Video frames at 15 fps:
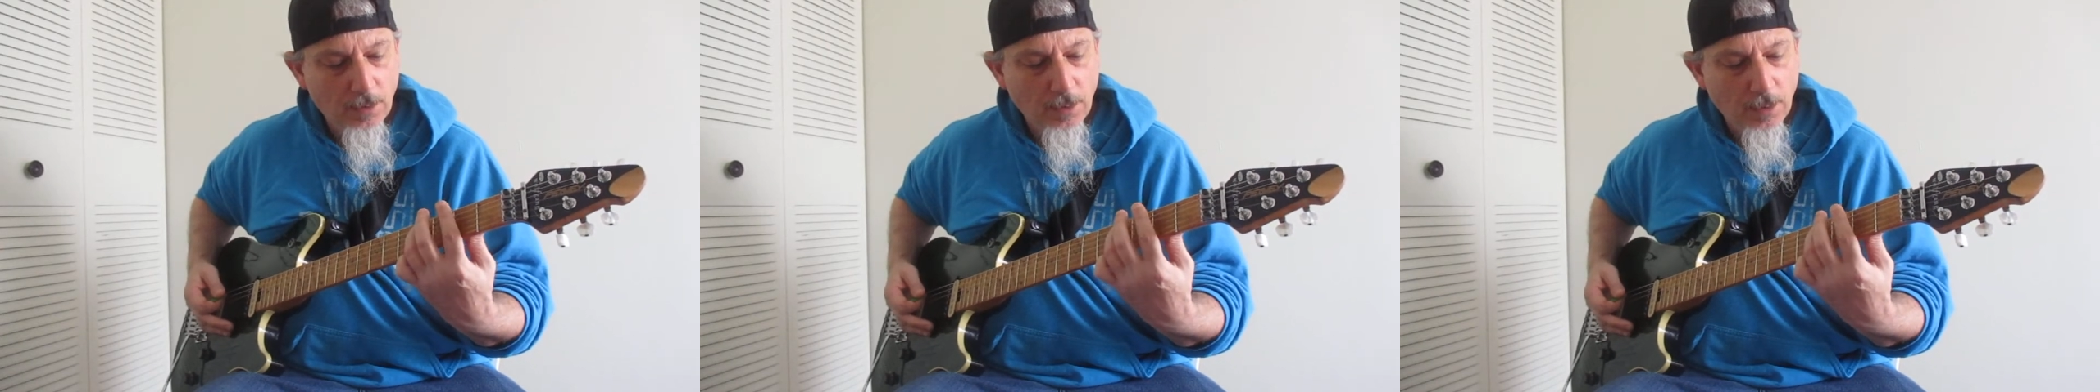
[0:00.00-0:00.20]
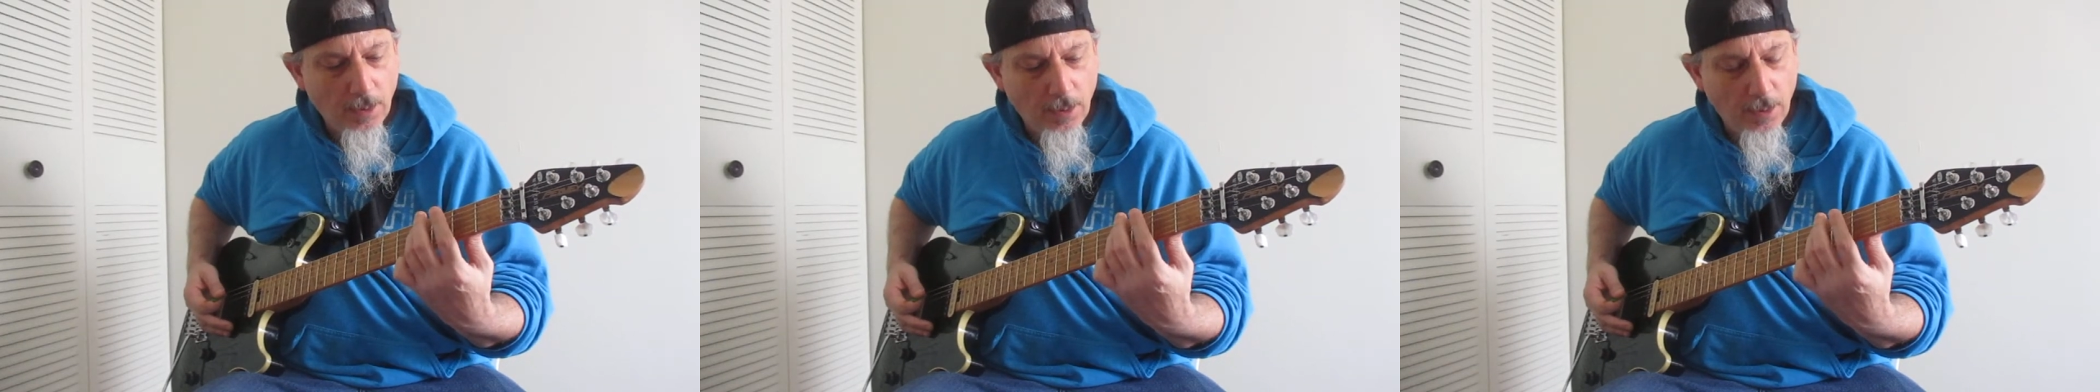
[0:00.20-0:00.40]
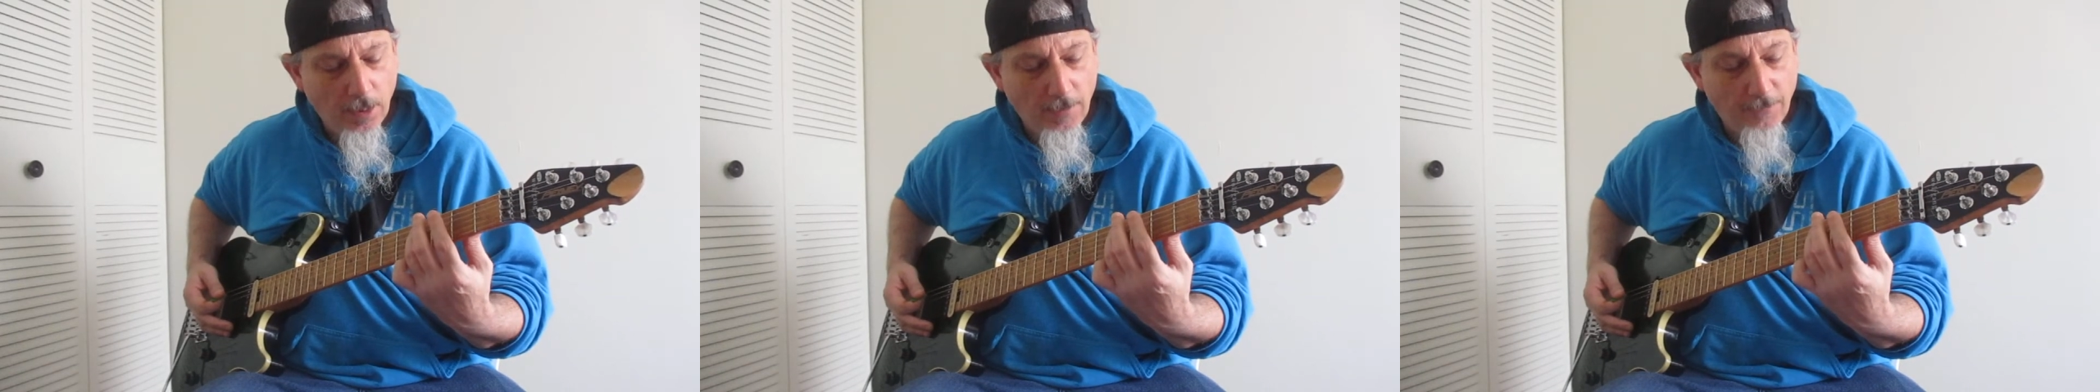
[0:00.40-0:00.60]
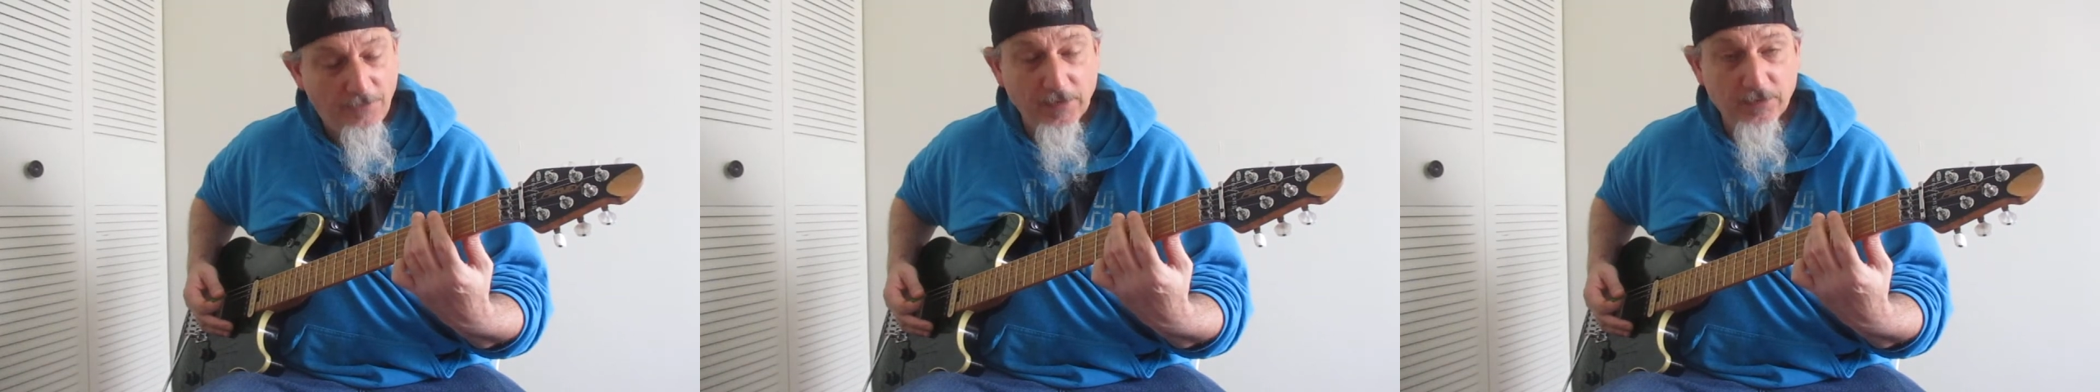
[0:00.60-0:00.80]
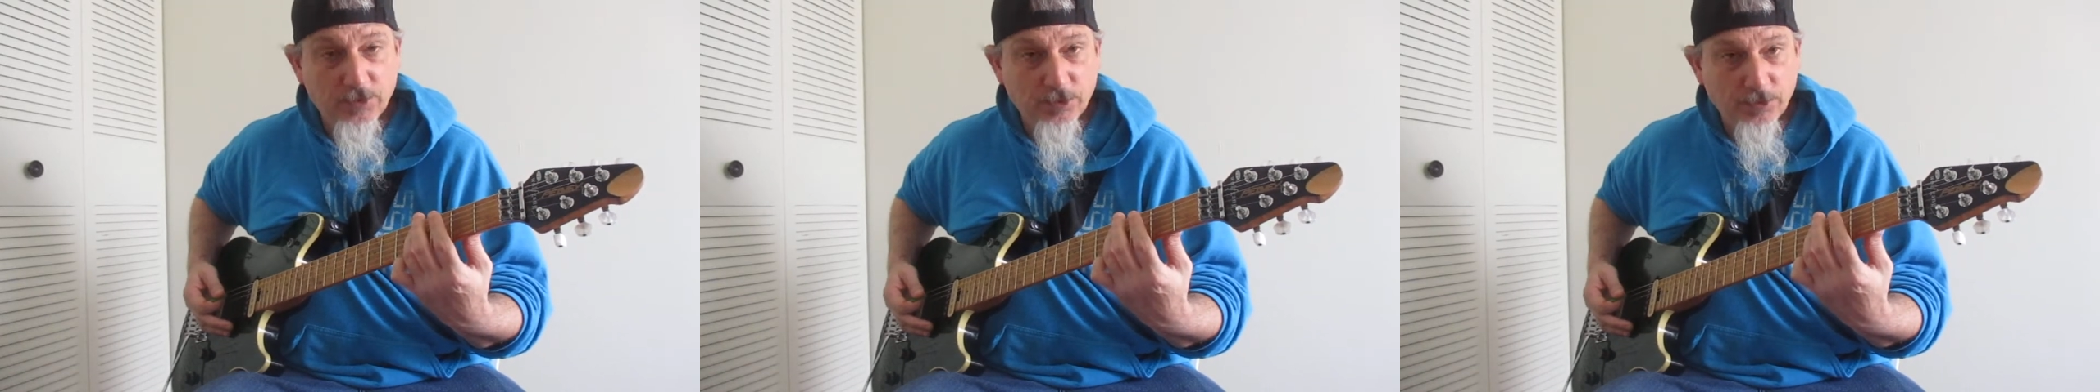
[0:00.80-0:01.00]

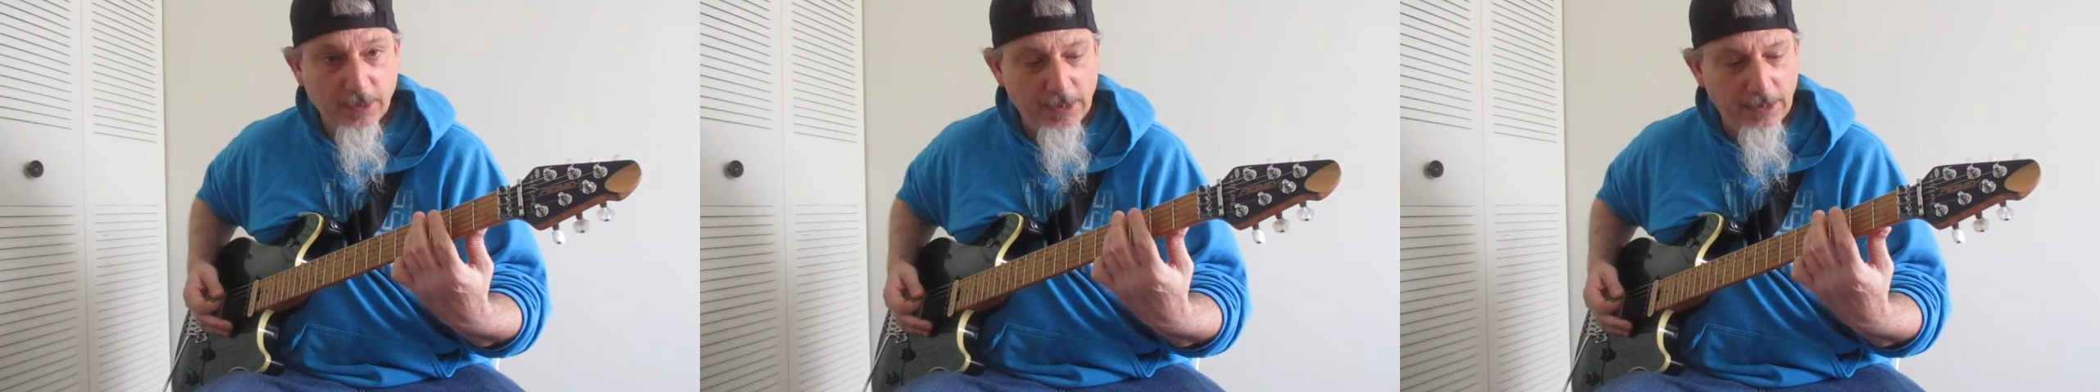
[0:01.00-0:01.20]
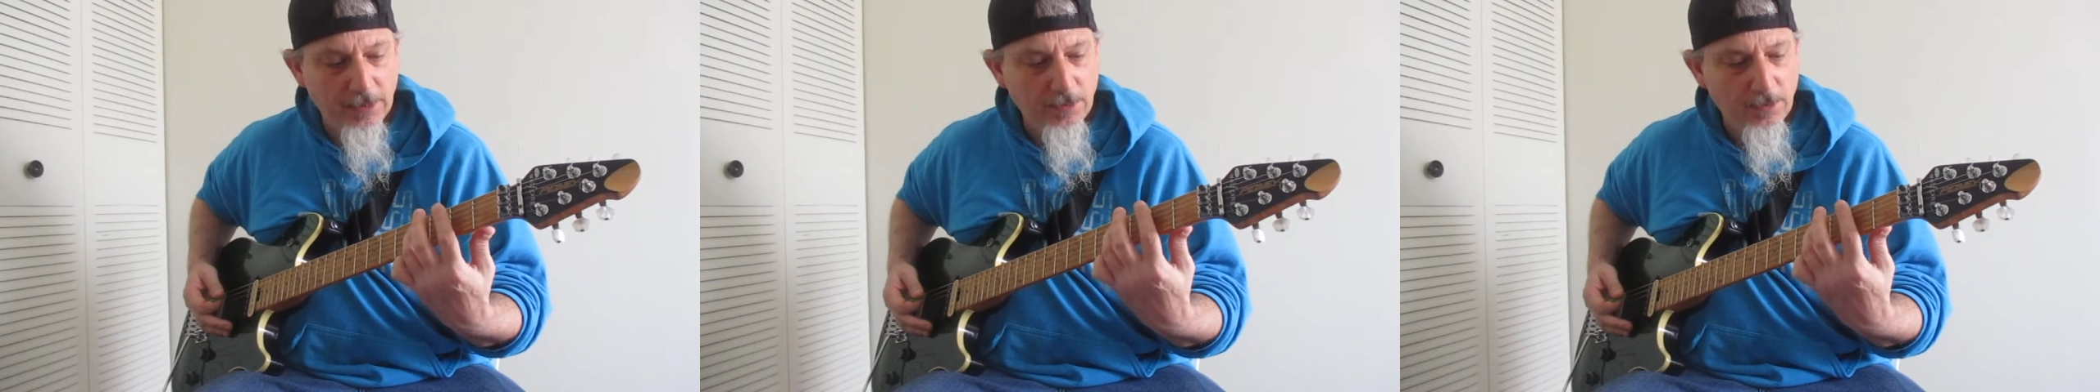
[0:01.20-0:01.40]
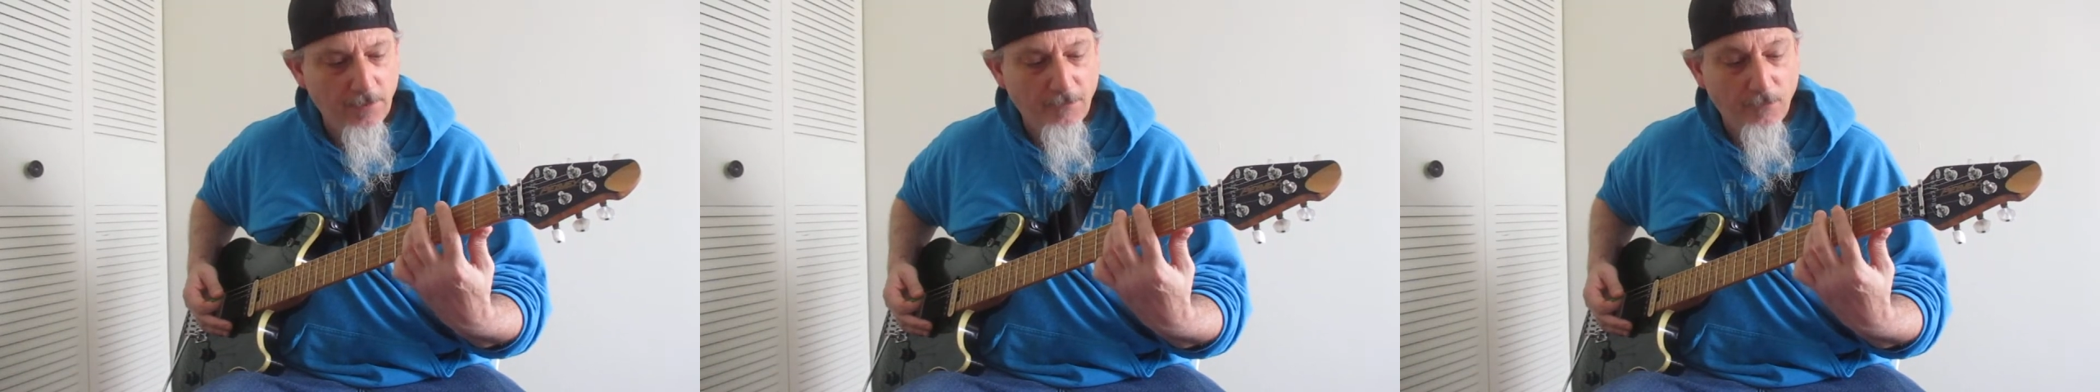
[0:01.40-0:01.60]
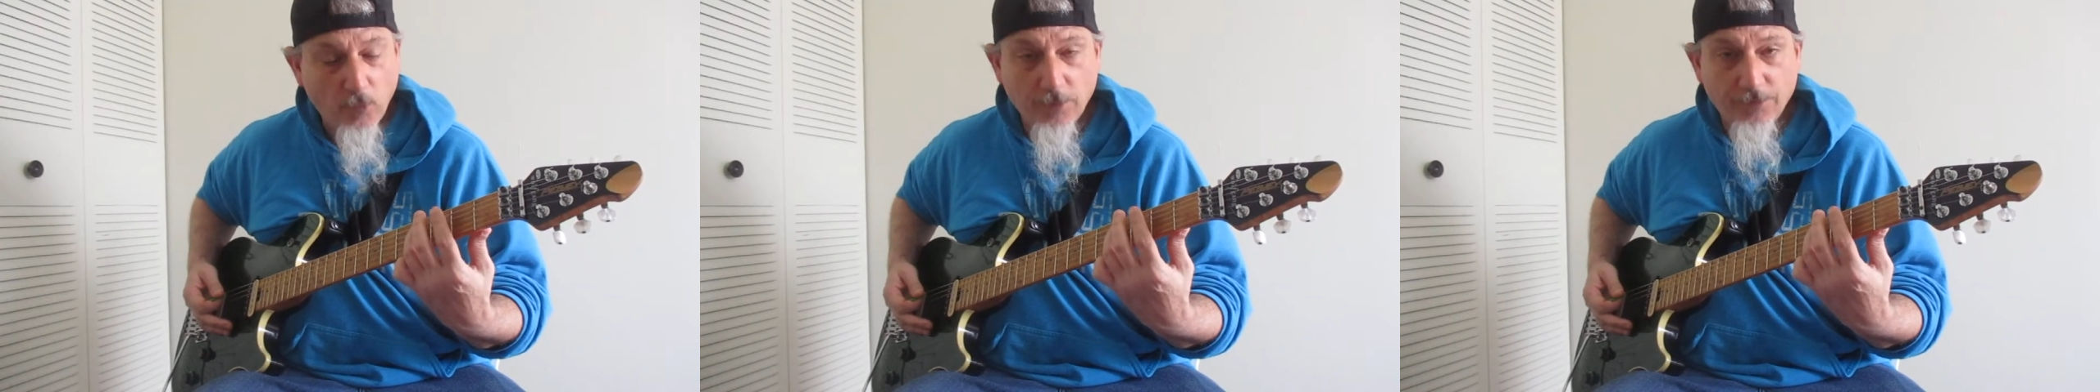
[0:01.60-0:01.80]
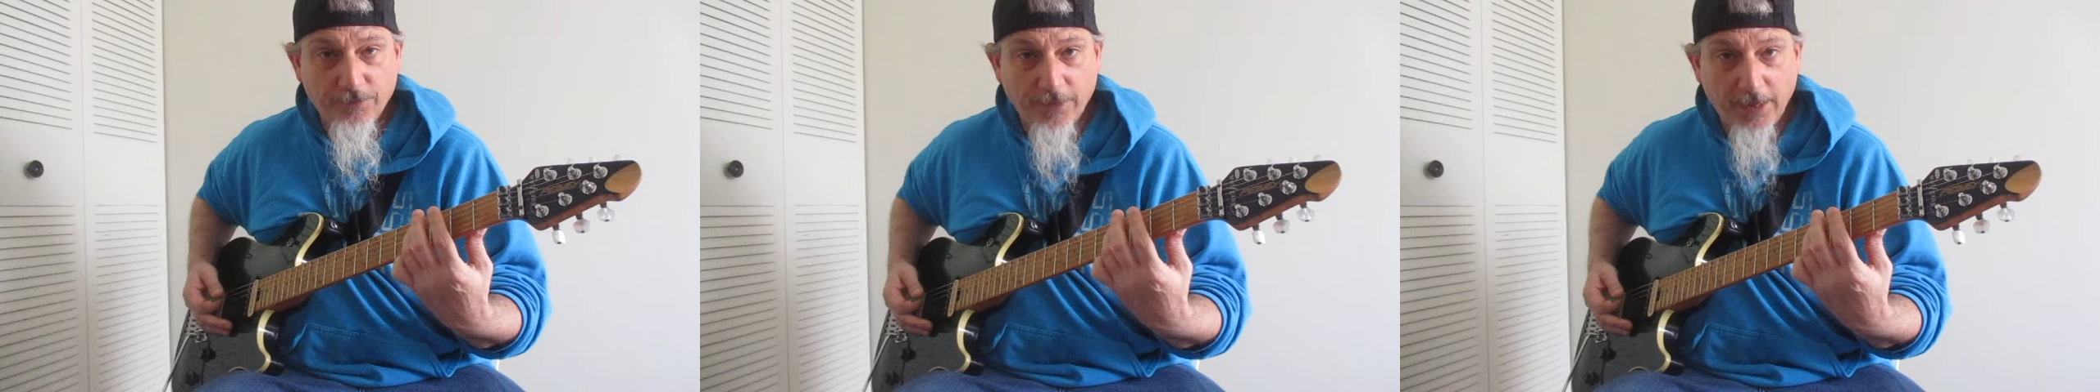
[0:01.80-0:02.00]
5th string,
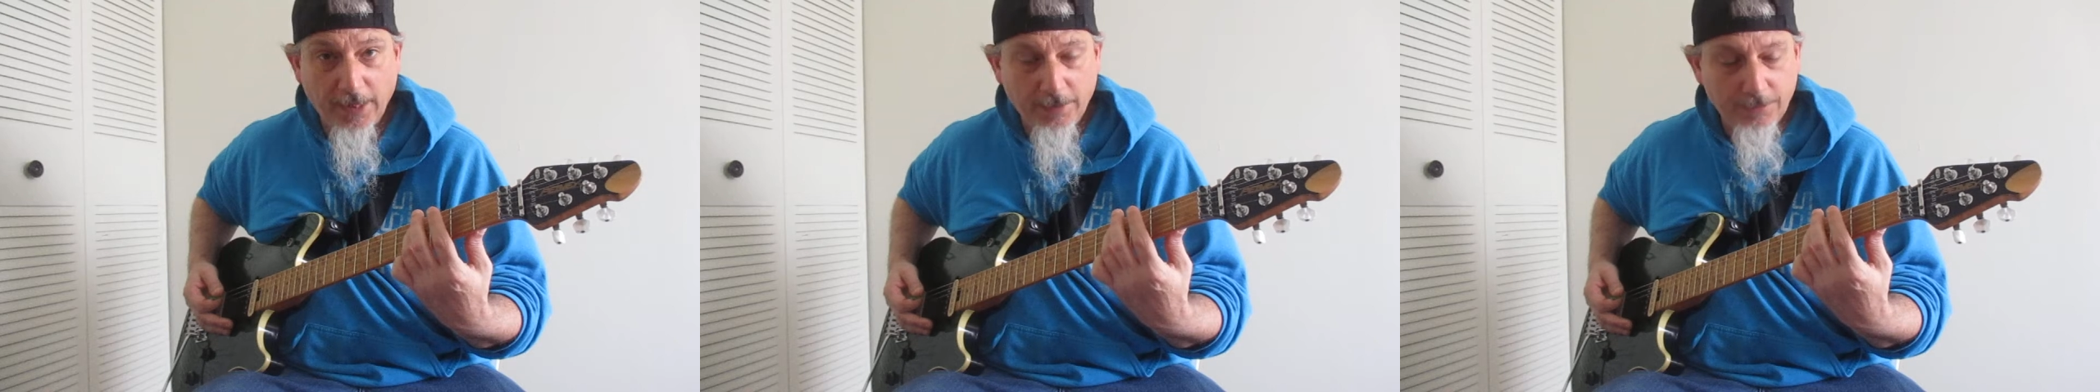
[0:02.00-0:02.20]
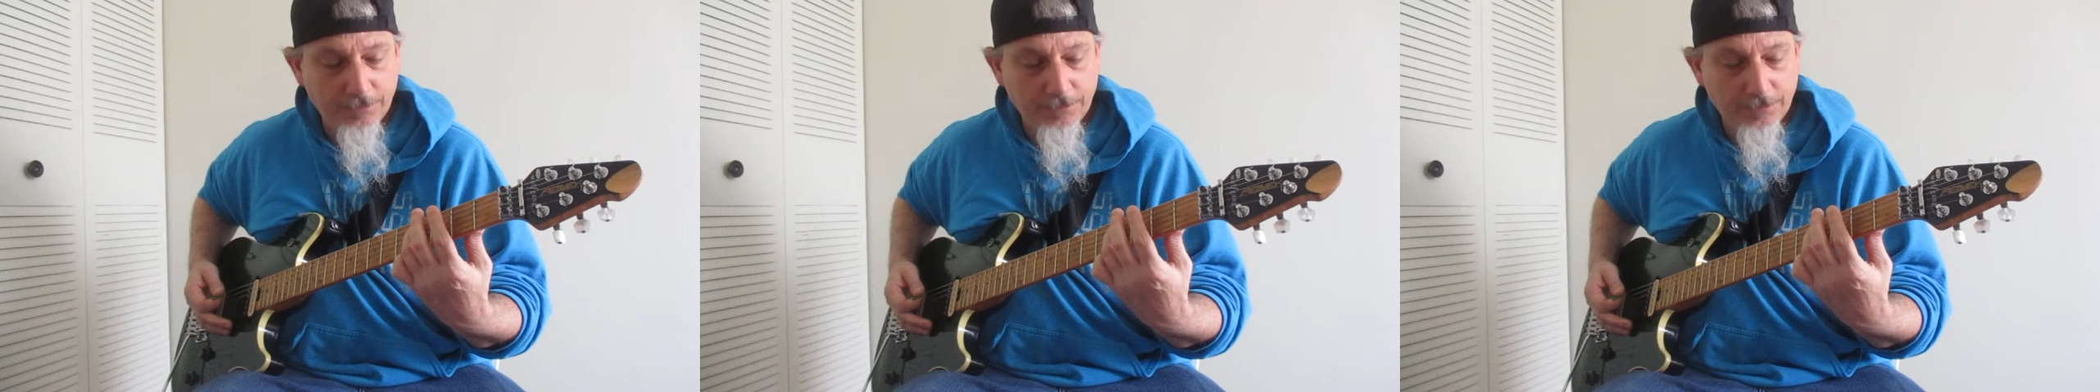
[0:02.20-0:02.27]
4th fret,